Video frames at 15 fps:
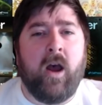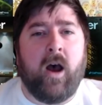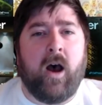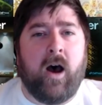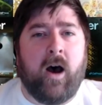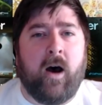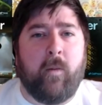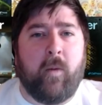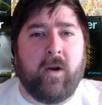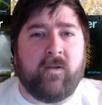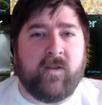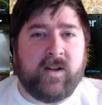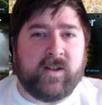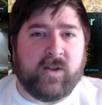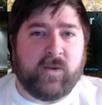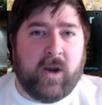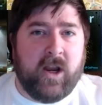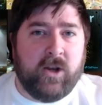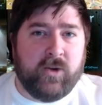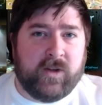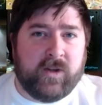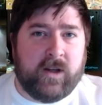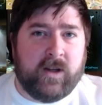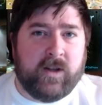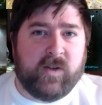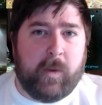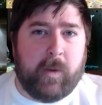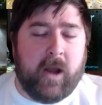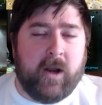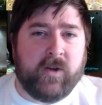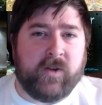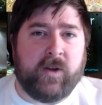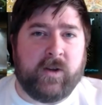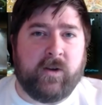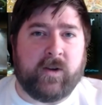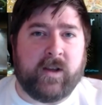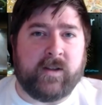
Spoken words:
One of the reasons we're interested in spider silk